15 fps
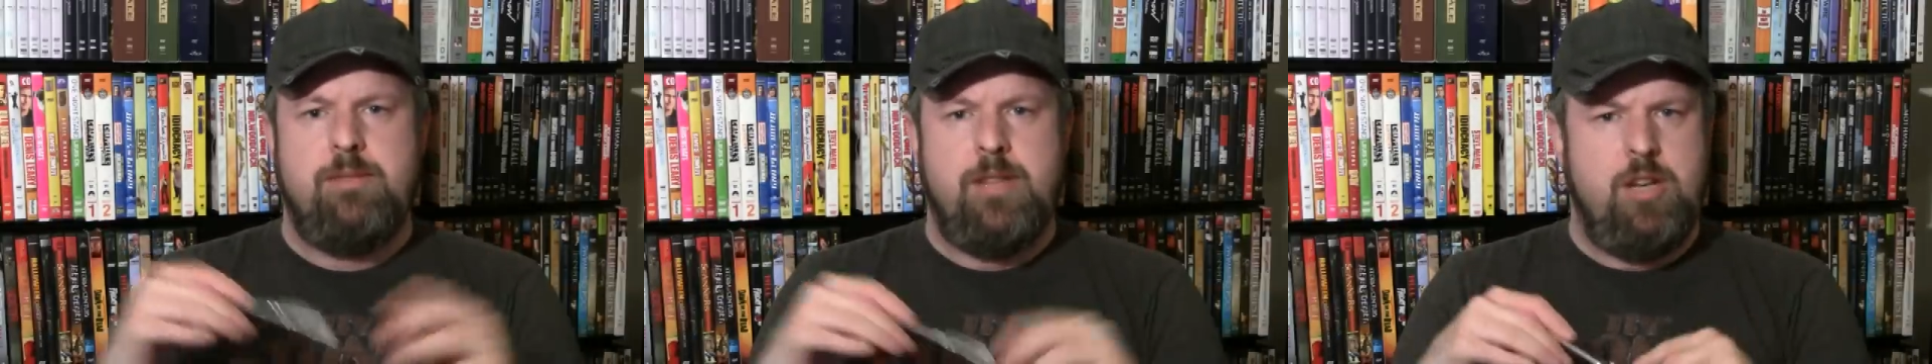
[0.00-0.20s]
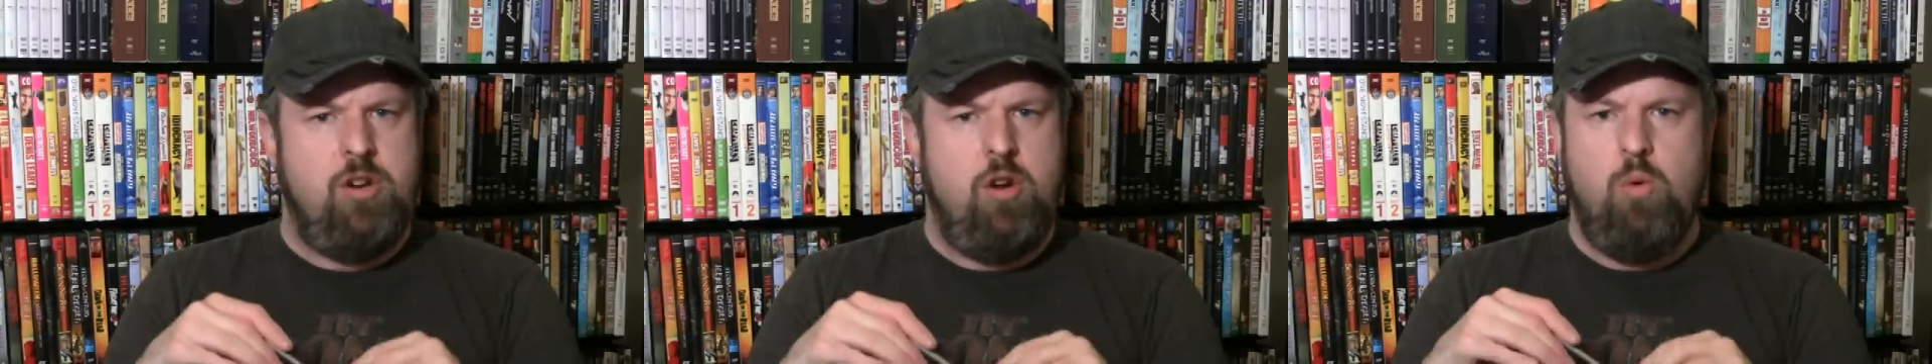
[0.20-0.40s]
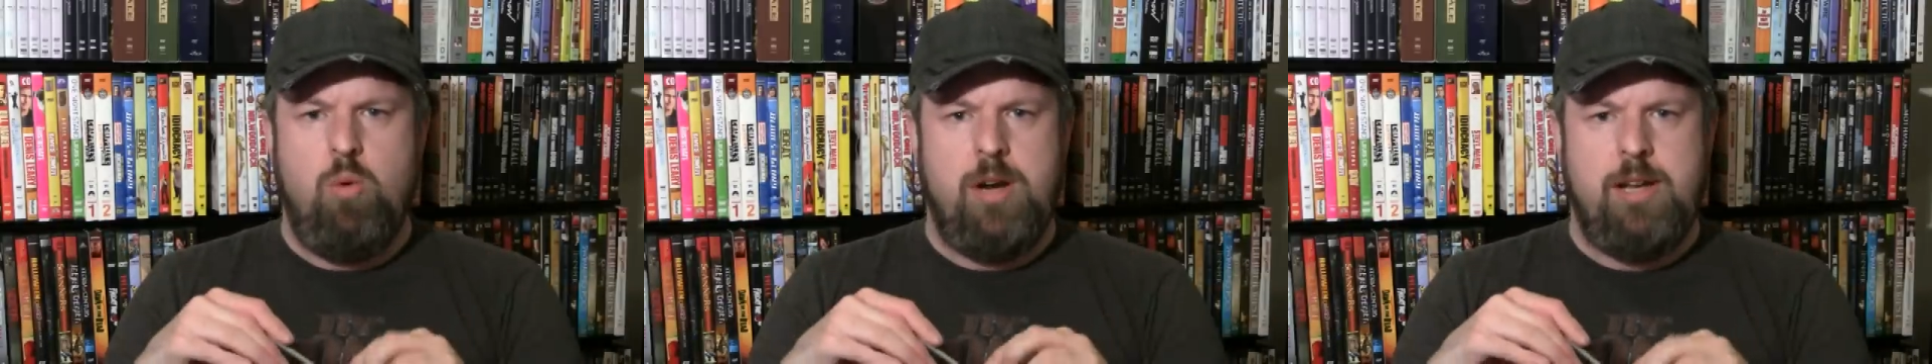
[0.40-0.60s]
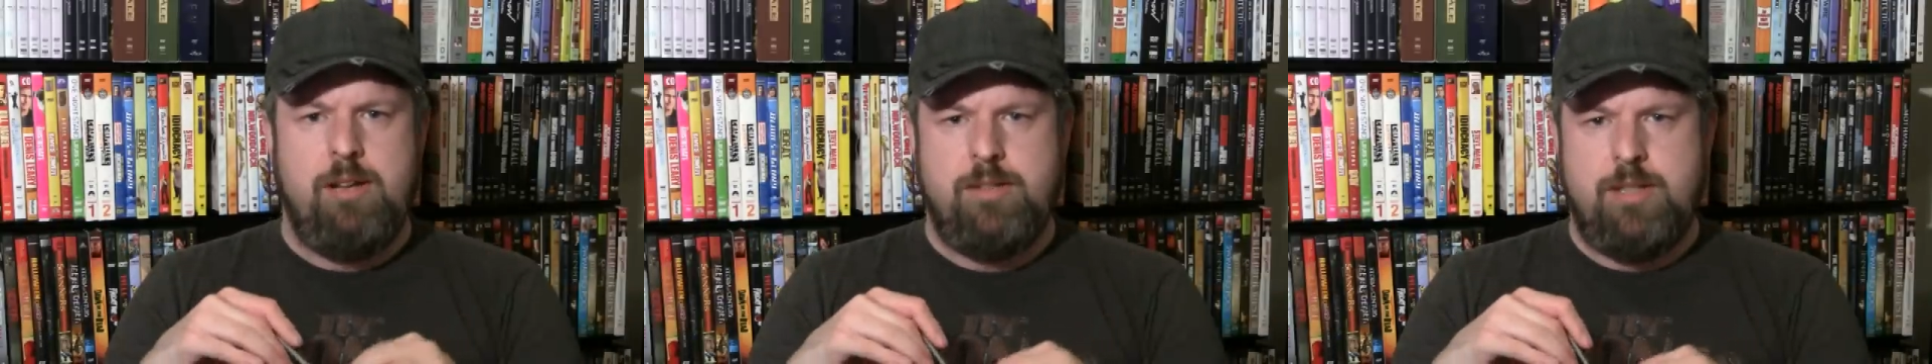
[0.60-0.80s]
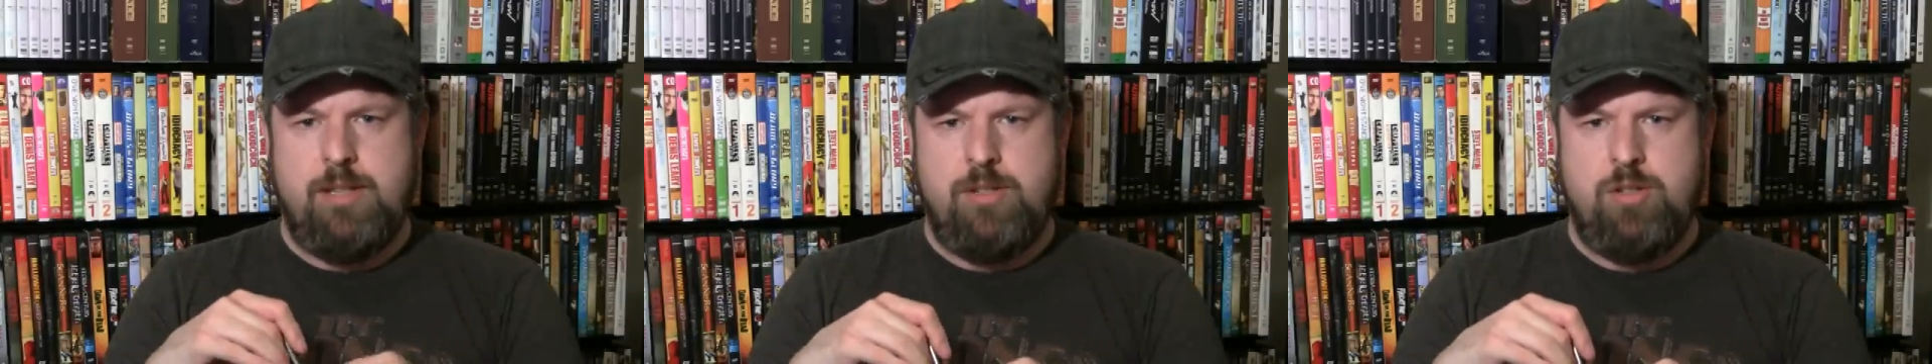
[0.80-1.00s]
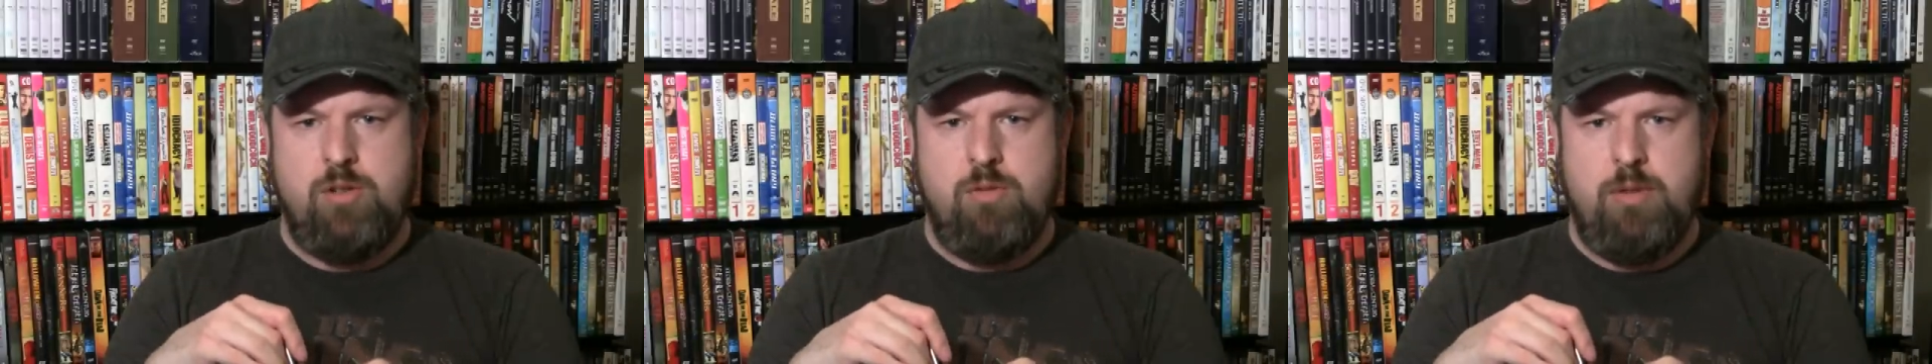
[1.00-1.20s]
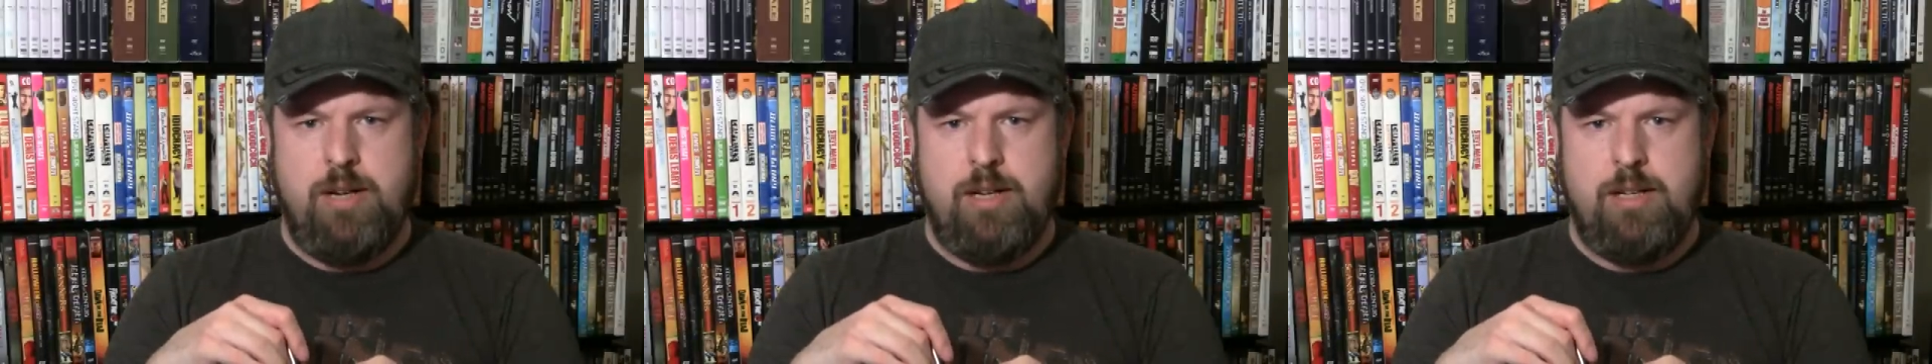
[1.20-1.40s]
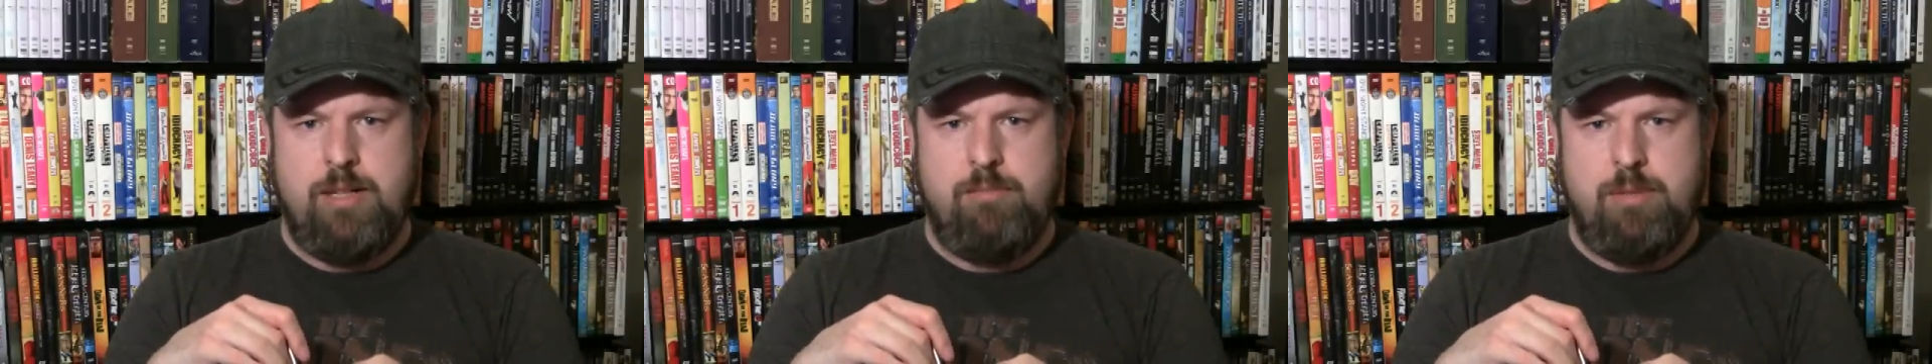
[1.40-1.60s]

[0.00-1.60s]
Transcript: that no one else is doing,